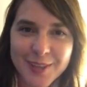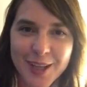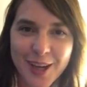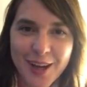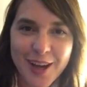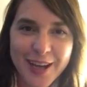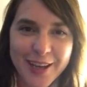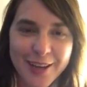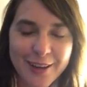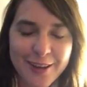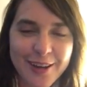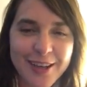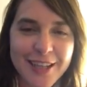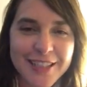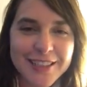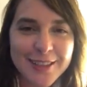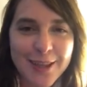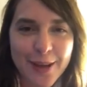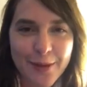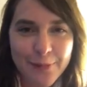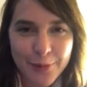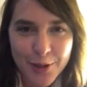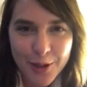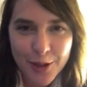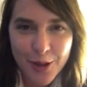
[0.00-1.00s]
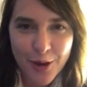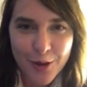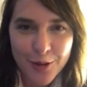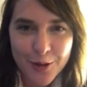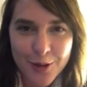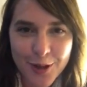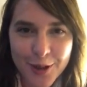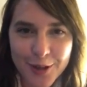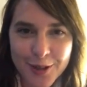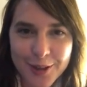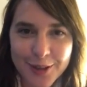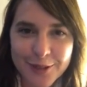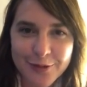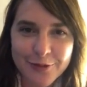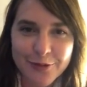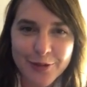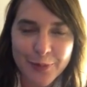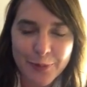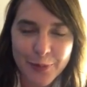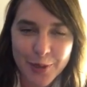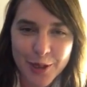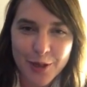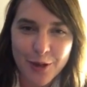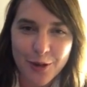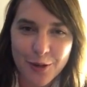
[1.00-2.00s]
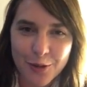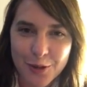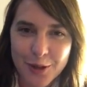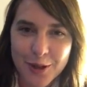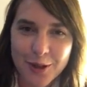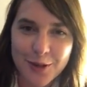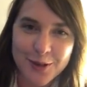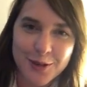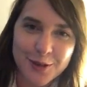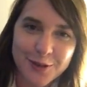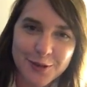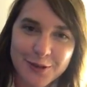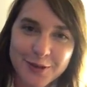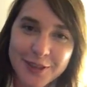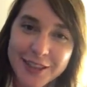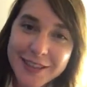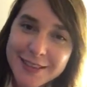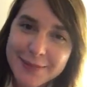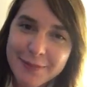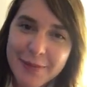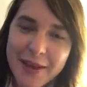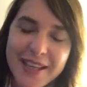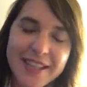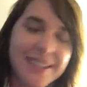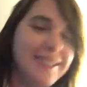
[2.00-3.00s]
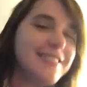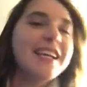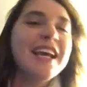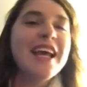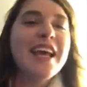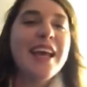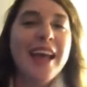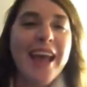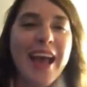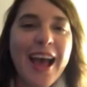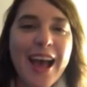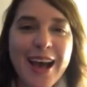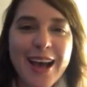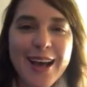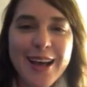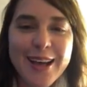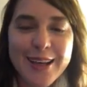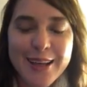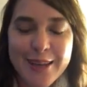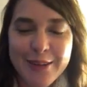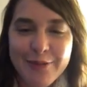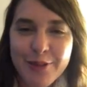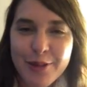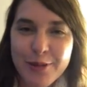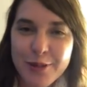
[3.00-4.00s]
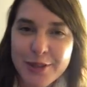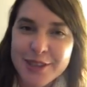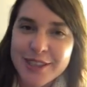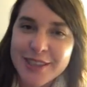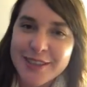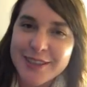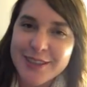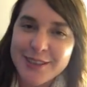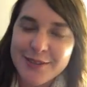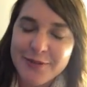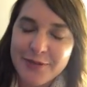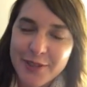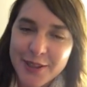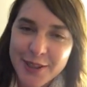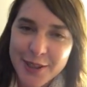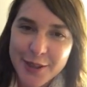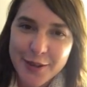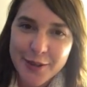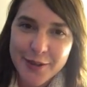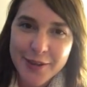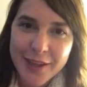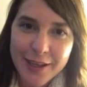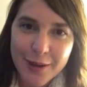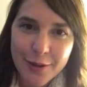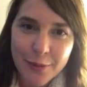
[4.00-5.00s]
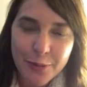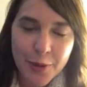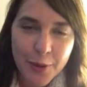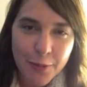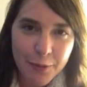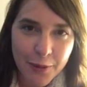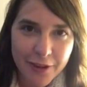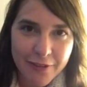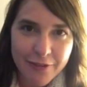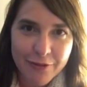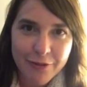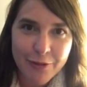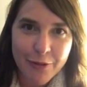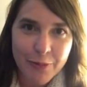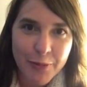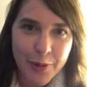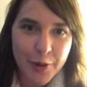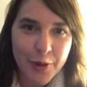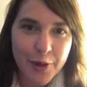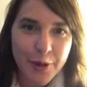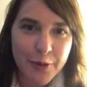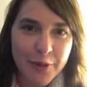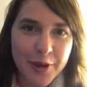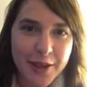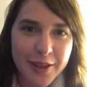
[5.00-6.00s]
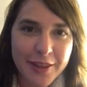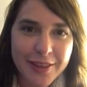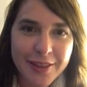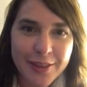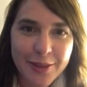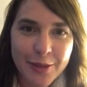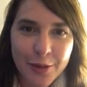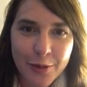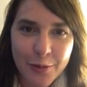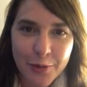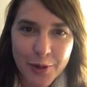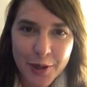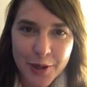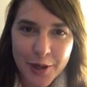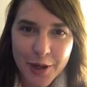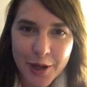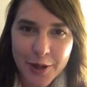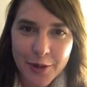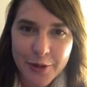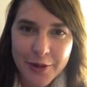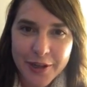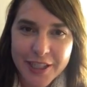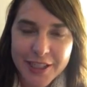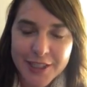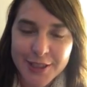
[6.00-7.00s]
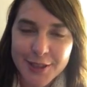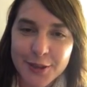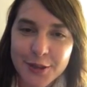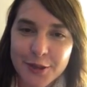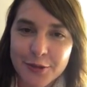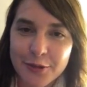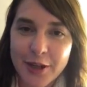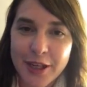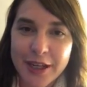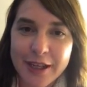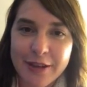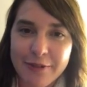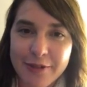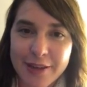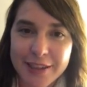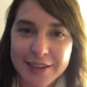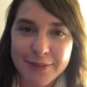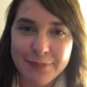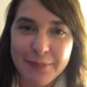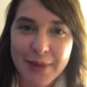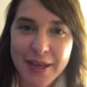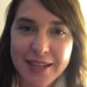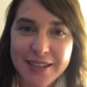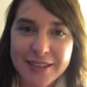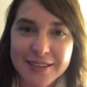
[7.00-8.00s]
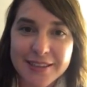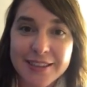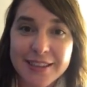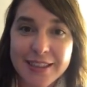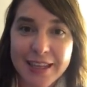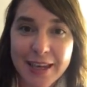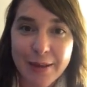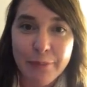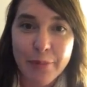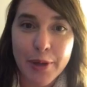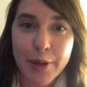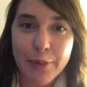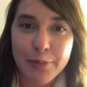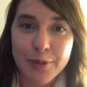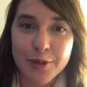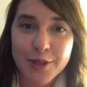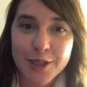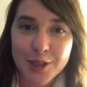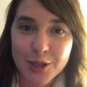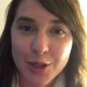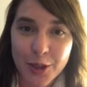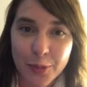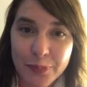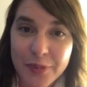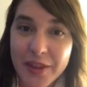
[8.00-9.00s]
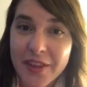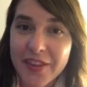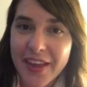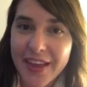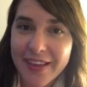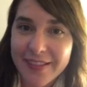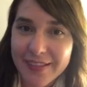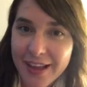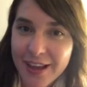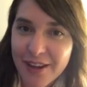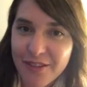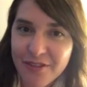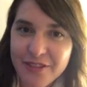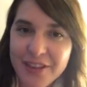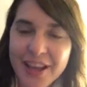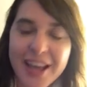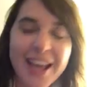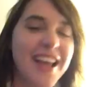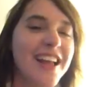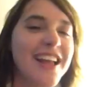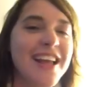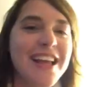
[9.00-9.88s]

Hi guys, I'm Nicole Coggan from Nicole Coggan Resumes. If you're watching this video, then you're probably familiar with the work I already do writing resumes to get people the job that they love.